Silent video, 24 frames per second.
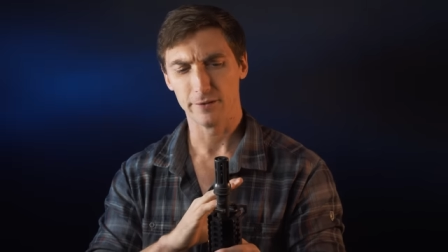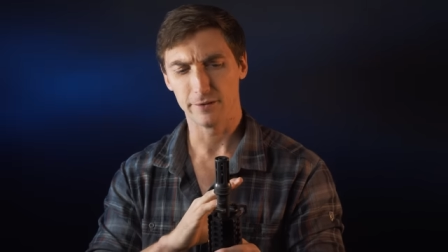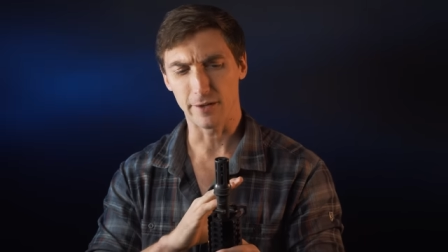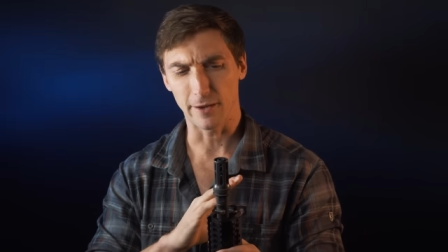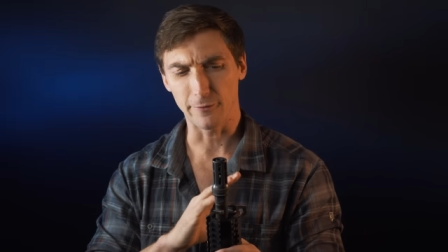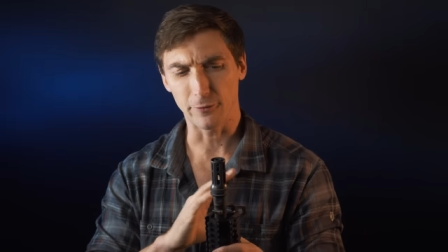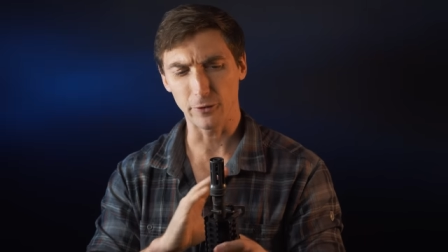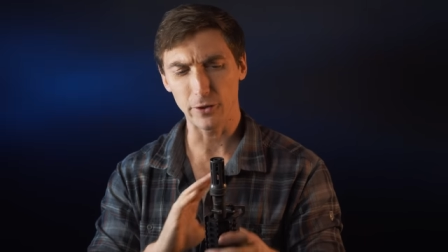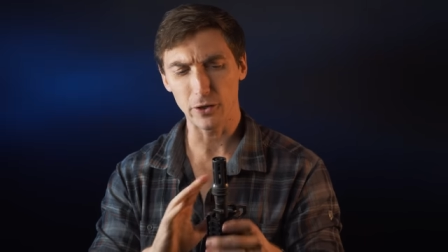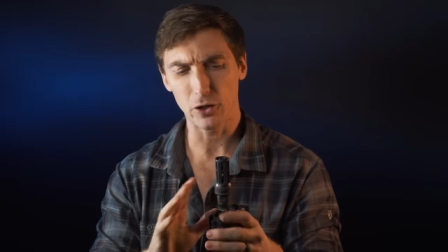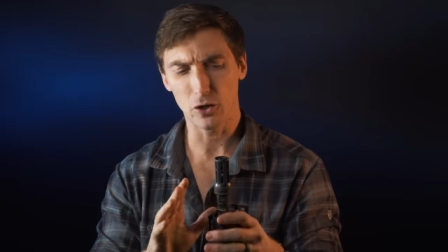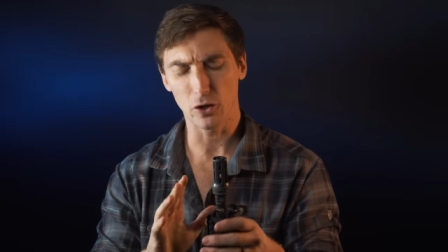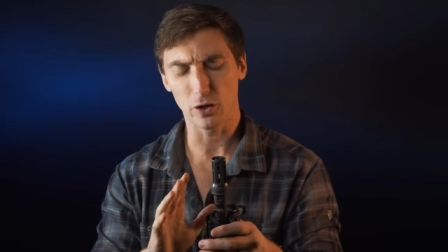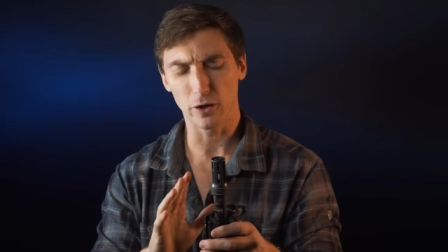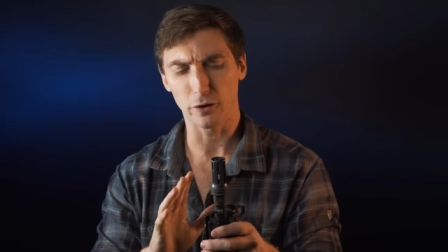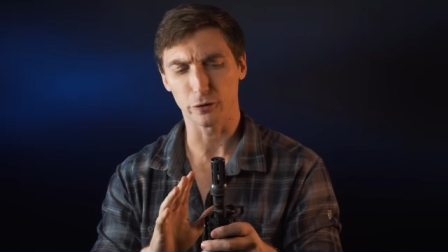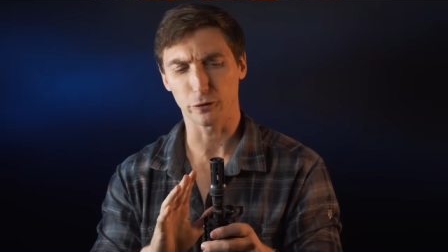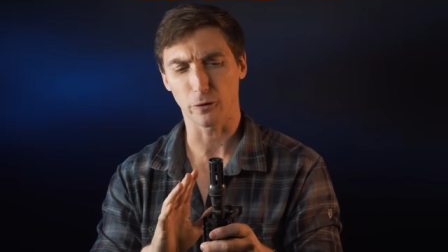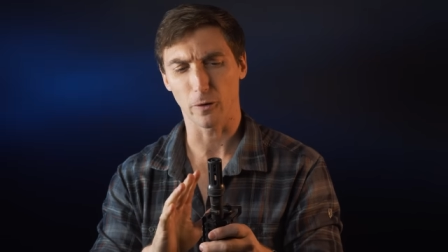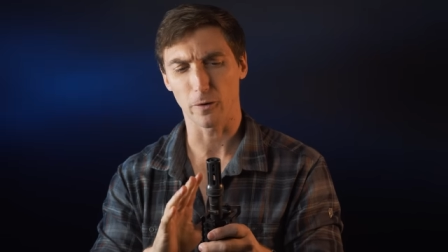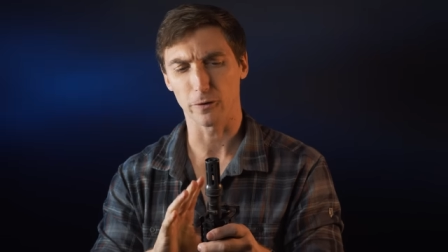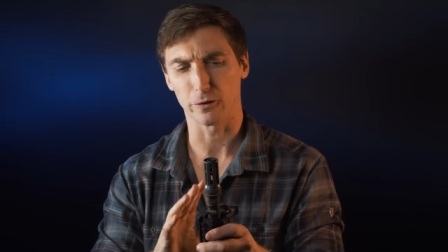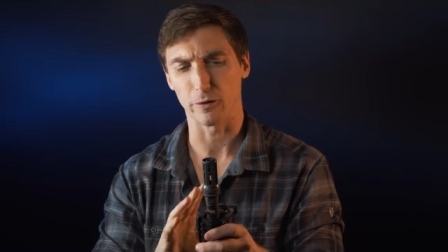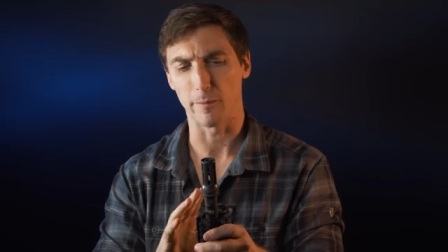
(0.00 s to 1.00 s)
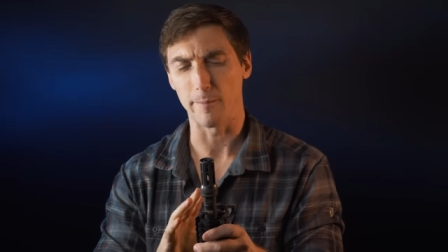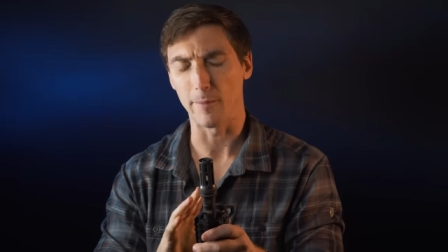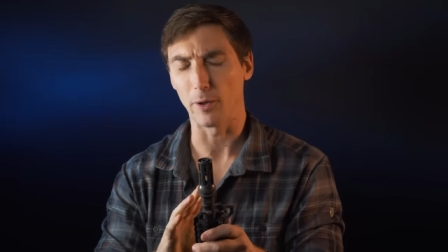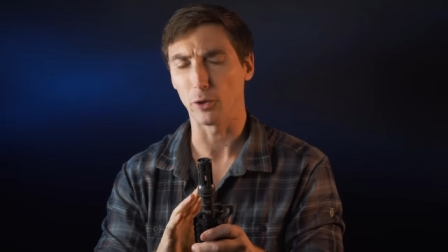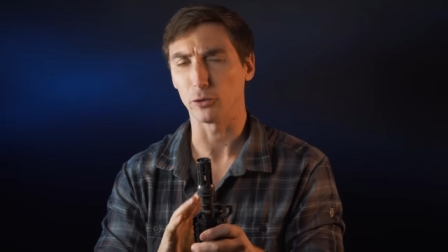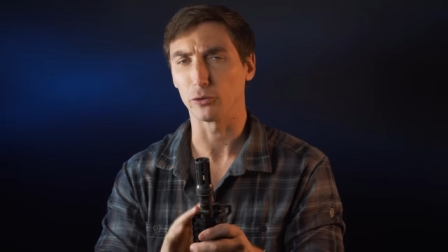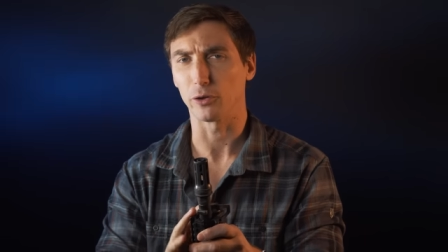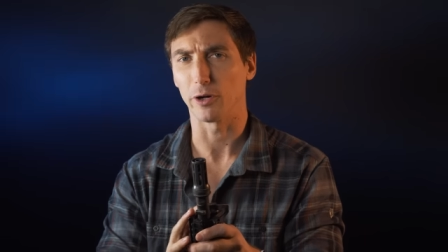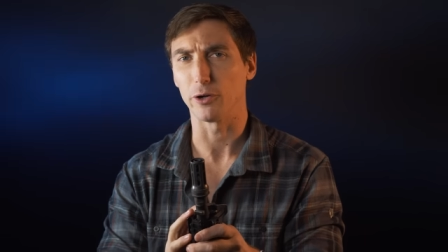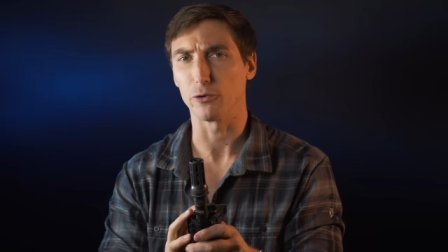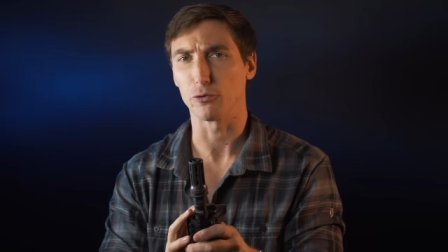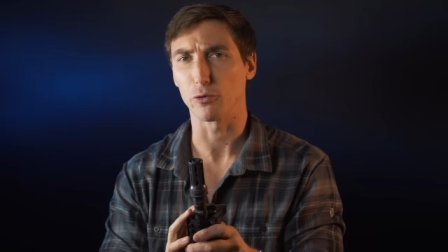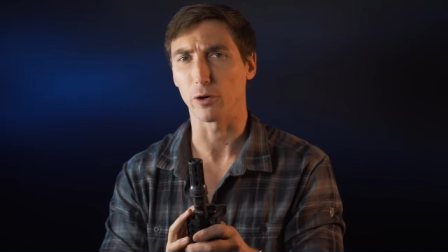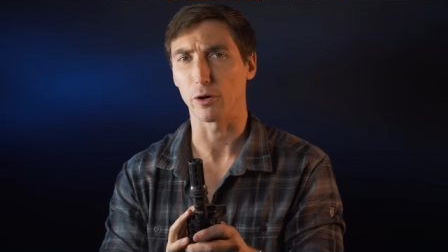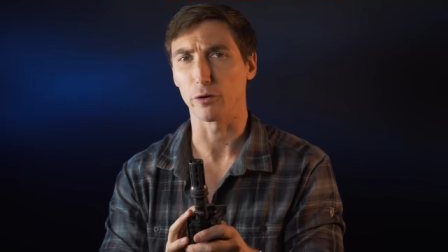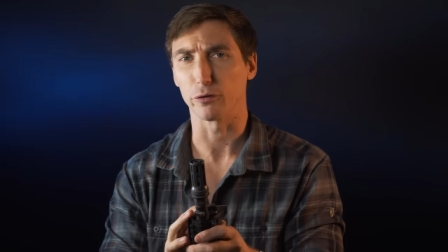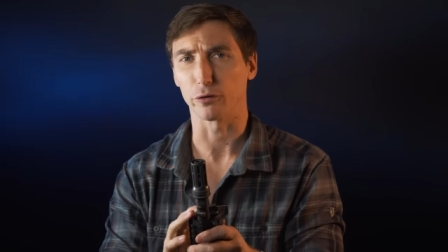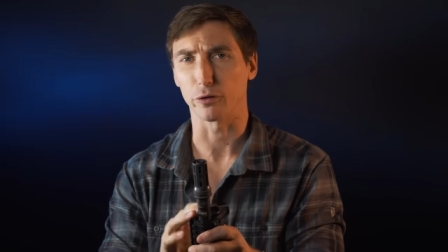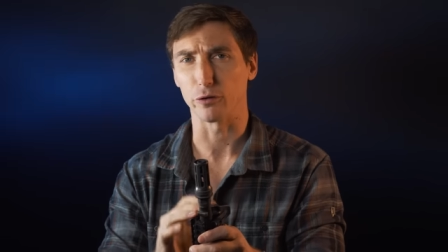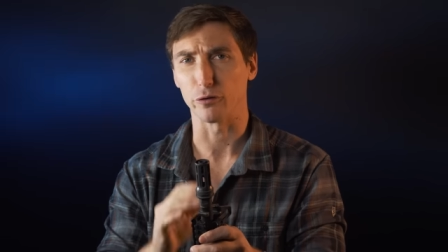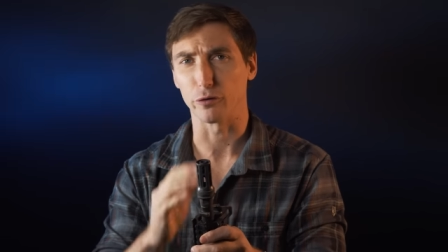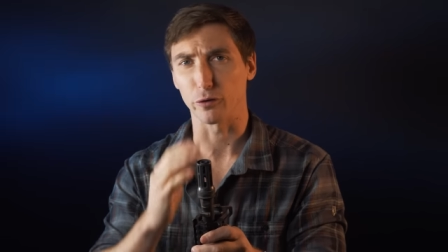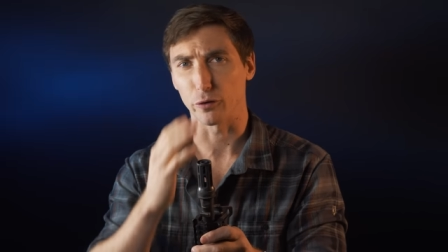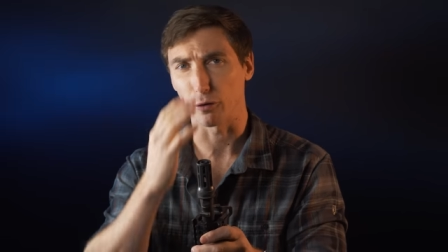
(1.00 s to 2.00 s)
Definitely good as far as a military trigger
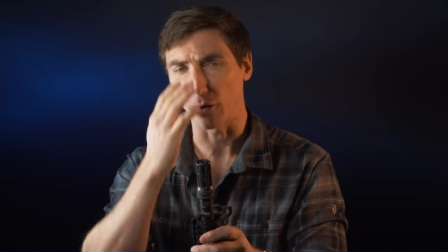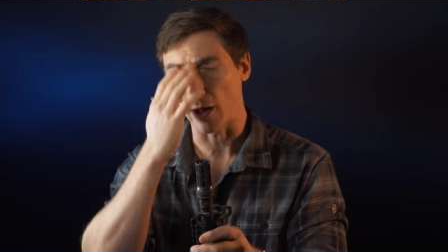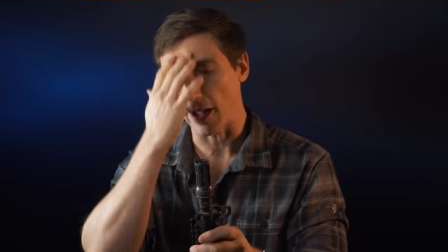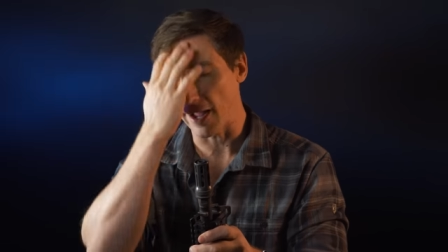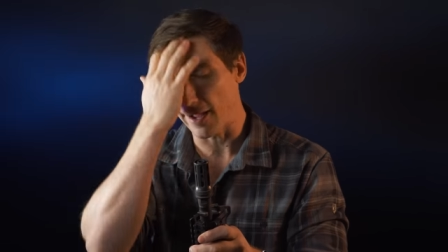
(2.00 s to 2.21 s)
is concerned.